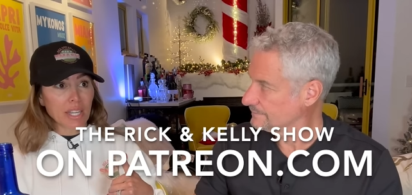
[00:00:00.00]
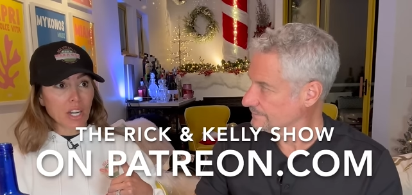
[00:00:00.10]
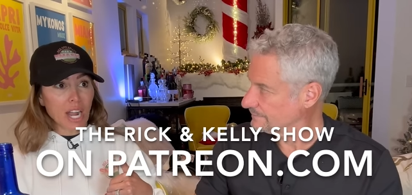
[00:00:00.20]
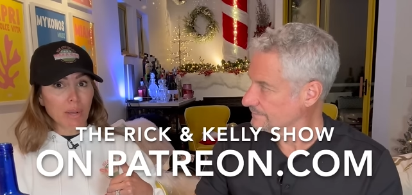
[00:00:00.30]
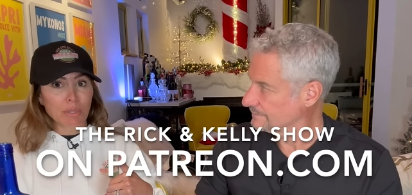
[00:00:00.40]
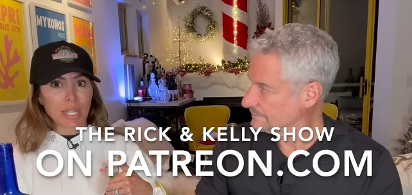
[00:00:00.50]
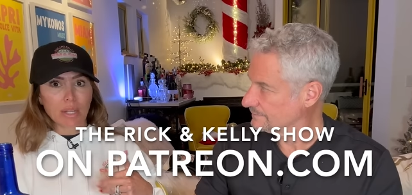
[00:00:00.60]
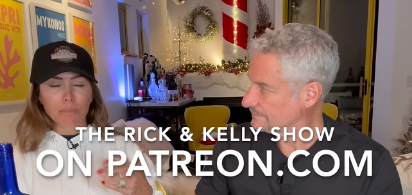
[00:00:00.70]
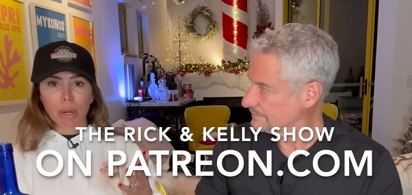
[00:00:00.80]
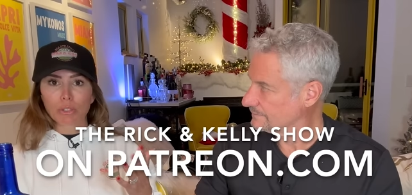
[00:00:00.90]
Speaker 1: there i was
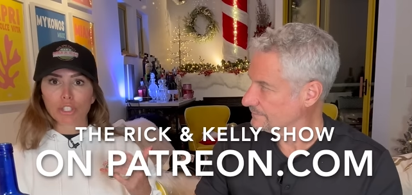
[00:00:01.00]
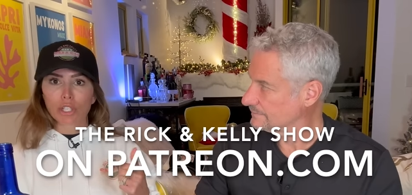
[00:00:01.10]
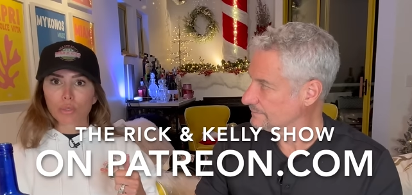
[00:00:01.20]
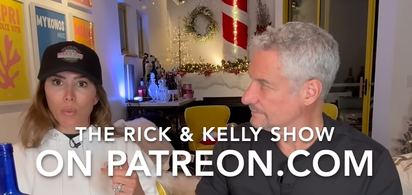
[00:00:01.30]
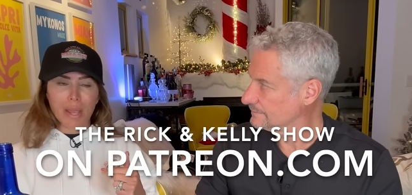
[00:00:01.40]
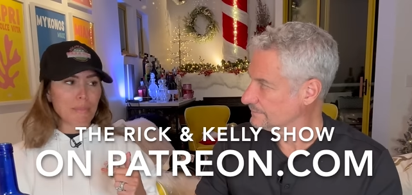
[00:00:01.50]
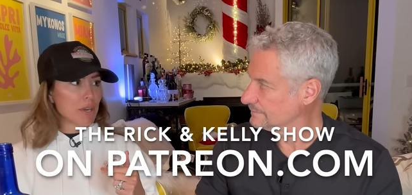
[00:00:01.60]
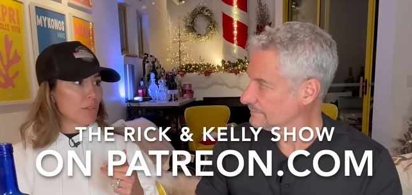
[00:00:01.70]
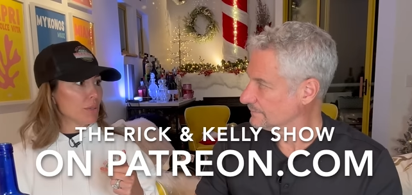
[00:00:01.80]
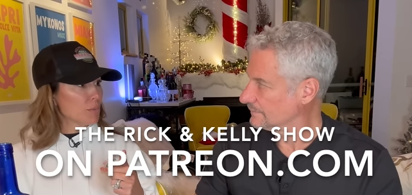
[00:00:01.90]
like brown sugar is way
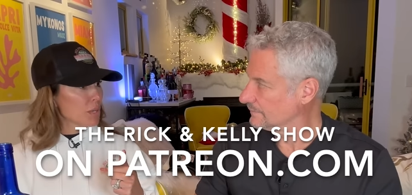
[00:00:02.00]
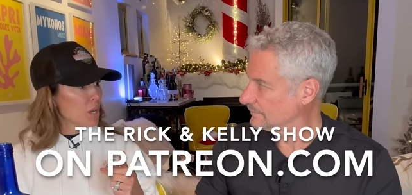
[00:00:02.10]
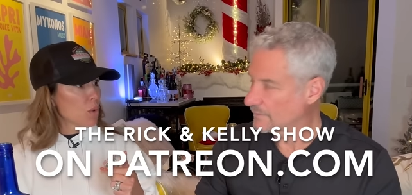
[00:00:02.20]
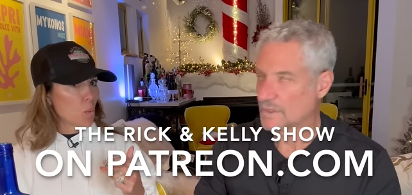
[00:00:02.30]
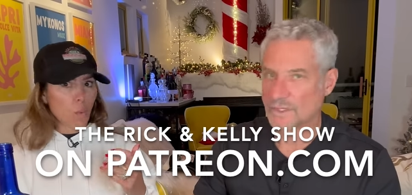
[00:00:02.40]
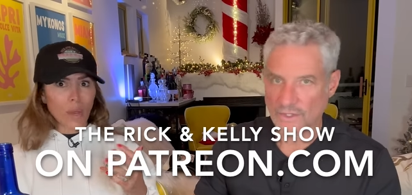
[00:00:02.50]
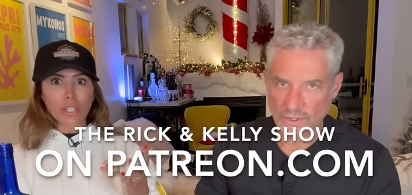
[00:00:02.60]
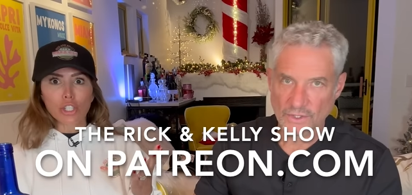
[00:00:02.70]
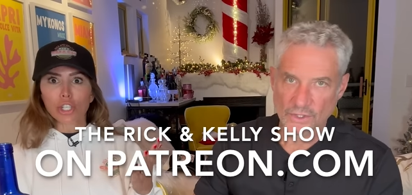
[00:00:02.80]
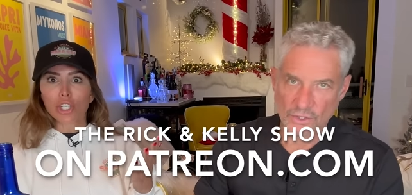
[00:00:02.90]
better than
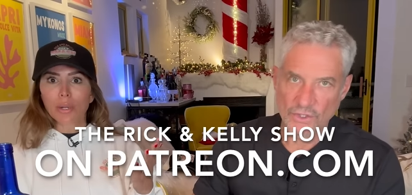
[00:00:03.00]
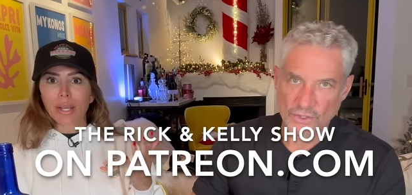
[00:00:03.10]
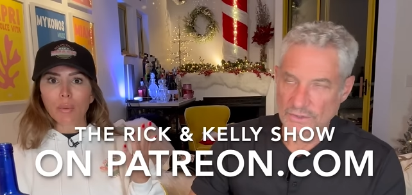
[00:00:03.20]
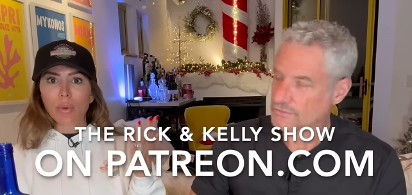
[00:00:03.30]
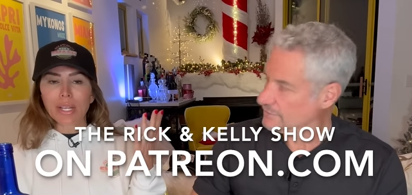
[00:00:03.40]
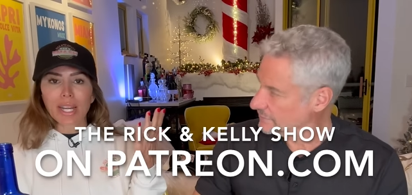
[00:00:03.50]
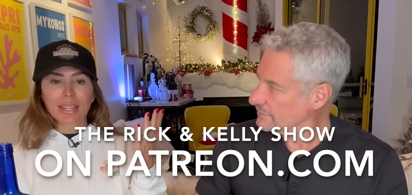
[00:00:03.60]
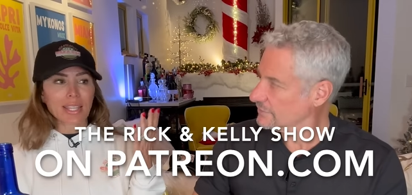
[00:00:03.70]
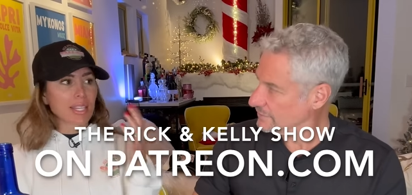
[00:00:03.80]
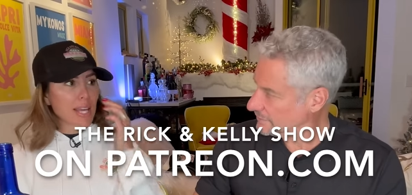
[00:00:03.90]
white sugar like why didn't
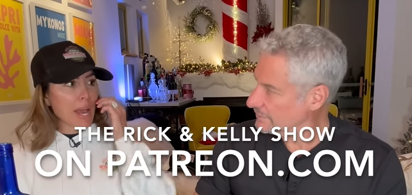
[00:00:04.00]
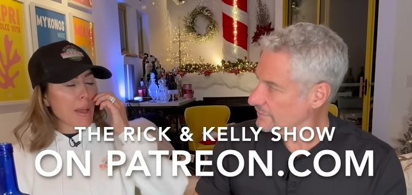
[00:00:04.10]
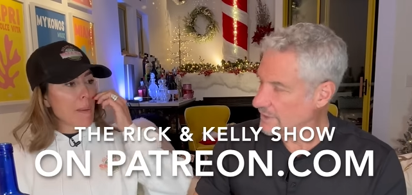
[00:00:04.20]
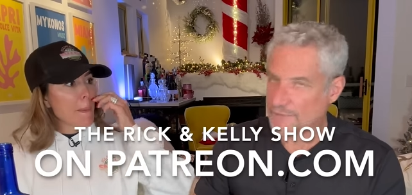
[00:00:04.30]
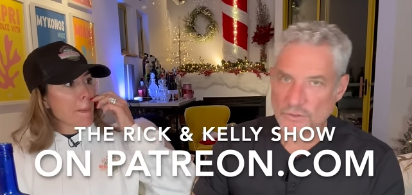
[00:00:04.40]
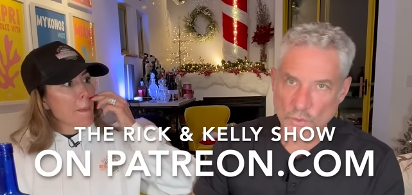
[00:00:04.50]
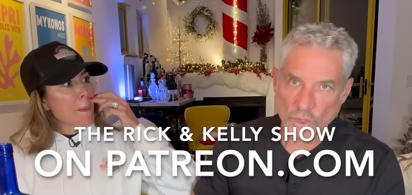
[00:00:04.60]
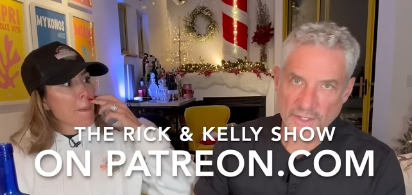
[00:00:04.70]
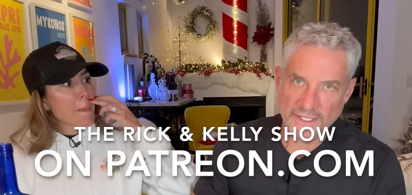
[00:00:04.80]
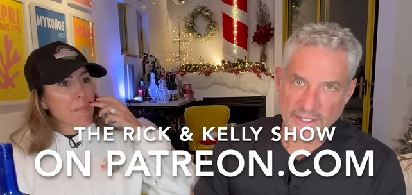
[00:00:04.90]
i think of that
Speaker 2: if you
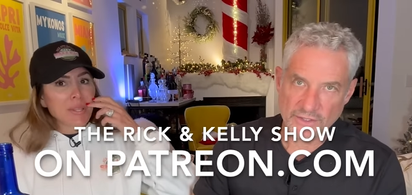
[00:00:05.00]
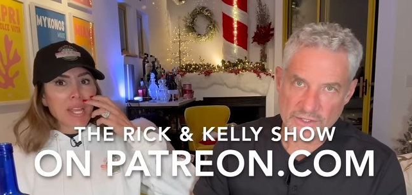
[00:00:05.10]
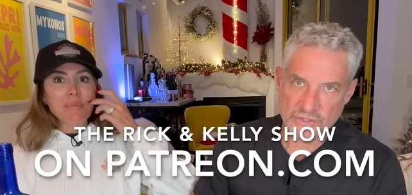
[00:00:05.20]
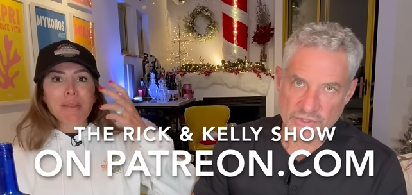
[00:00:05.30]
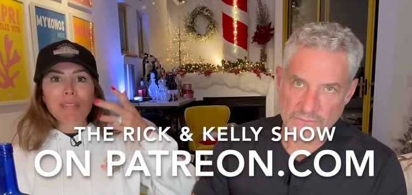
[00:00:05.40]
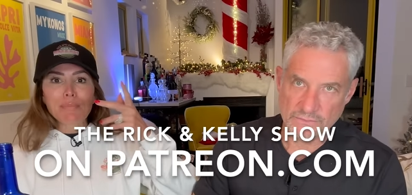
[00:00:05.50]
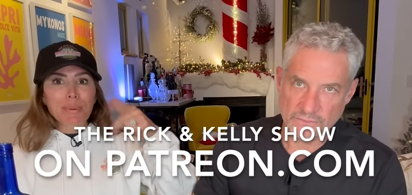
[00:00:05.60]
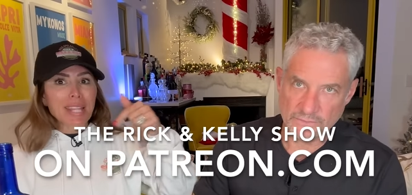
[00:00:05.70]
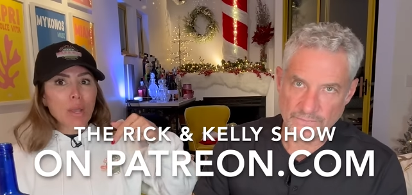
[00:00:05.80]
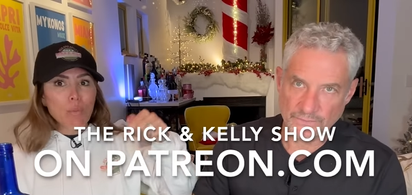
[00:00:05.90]
want kelly's but they, went,
Speaker 1: they,
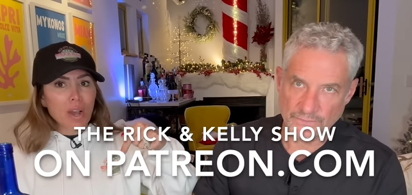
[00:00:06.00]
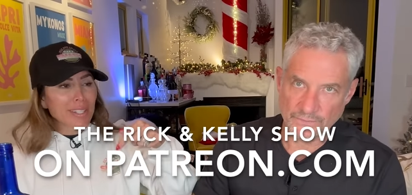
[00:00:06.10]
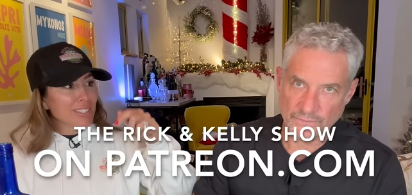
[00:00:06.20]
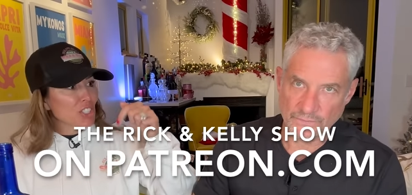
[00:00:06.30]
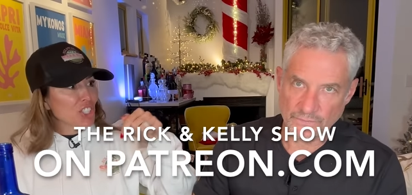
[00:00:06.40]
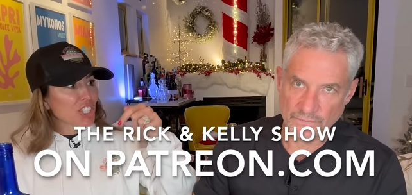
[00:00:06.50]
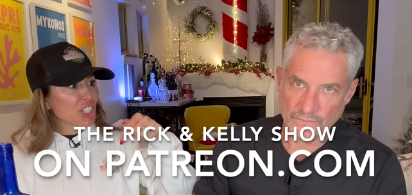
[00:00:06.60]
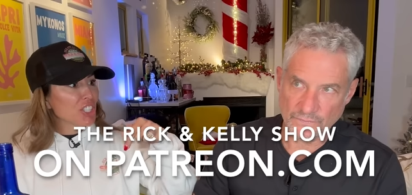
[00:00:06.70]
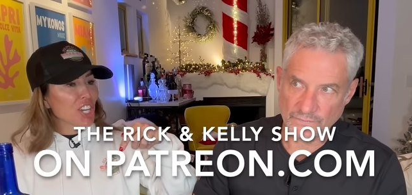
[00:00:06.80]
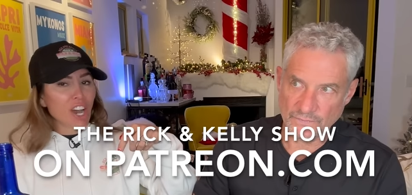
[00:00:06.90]
but they won the chili
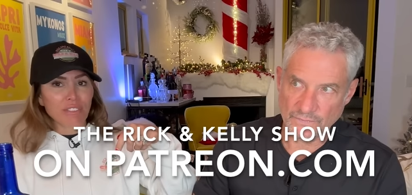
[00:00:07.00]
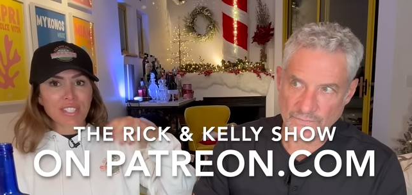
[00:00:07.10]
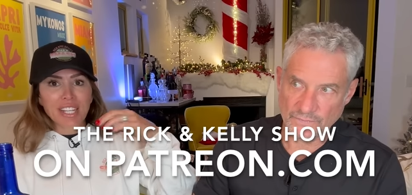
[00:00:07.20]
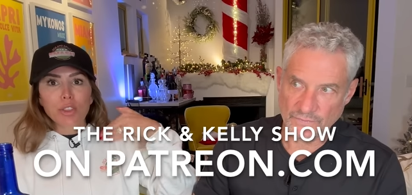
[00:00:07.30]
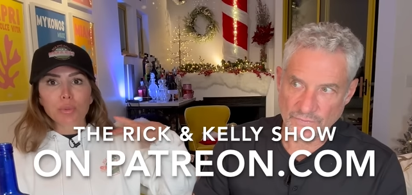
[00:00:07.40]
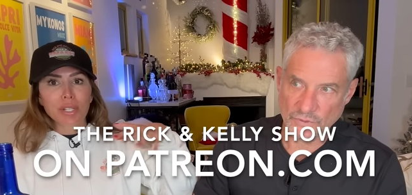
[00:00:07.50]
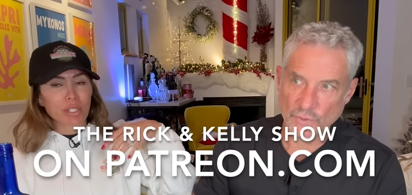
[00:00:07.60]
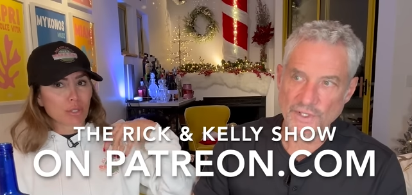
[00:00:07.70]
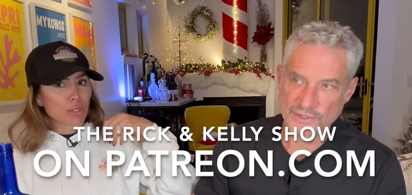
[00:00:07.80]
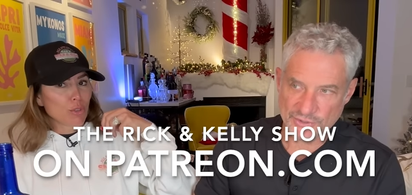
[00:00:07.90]
cook-offs like three,
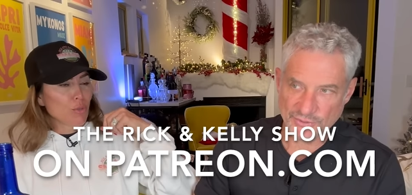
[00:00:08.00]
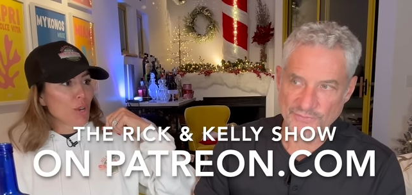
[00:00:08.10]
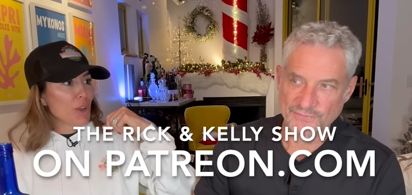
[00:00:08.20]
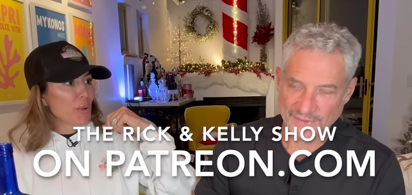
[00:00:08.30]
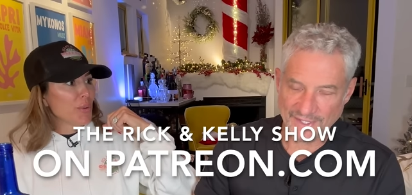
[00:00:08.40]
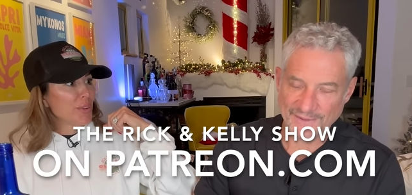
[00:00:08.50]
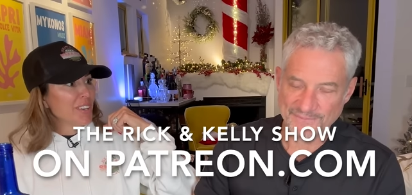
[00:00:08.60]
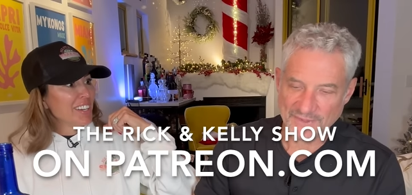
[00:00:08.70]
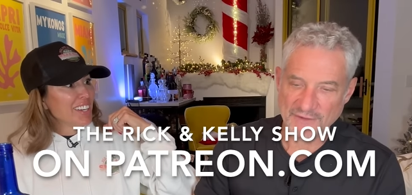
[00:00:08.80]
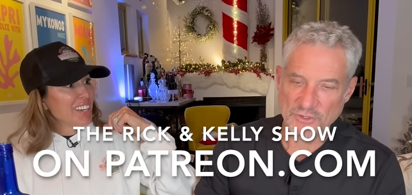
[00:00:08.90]
three years, years, in, a, a row
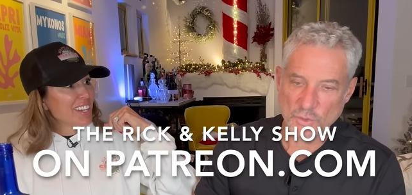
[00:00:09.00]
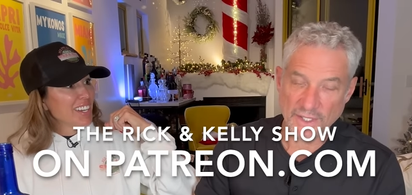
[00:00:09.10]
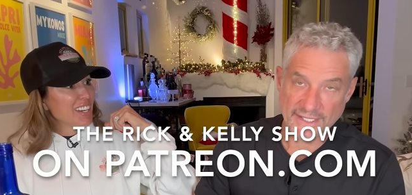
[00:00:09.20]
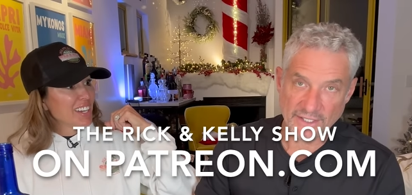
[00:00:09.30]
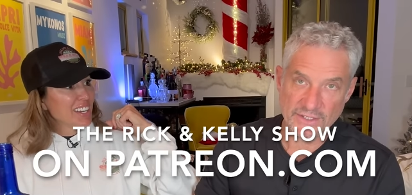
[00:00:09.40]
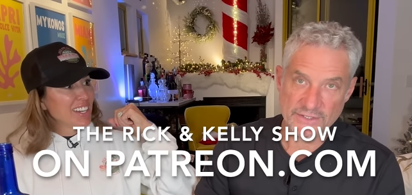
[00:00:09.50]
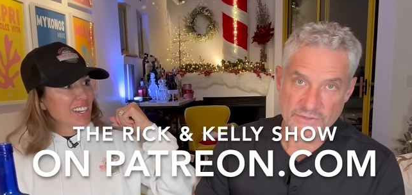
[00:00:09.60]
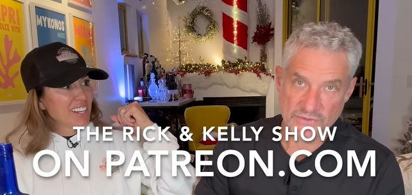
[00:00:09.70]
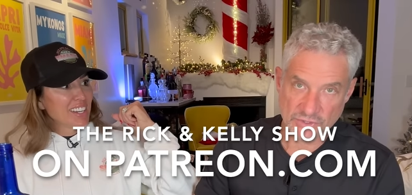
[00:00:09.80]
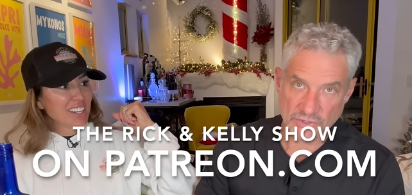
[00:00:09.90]
yeah
Speaker 2: if you want
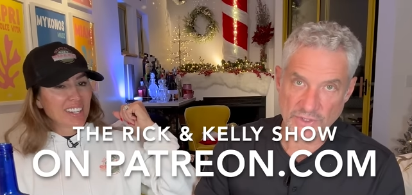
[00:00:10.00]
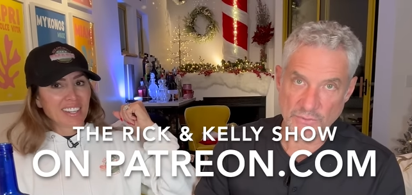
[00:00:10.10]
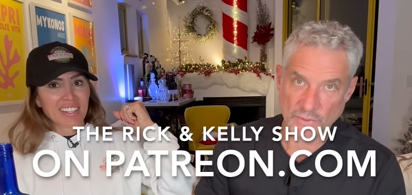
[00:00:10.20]
kelly's chili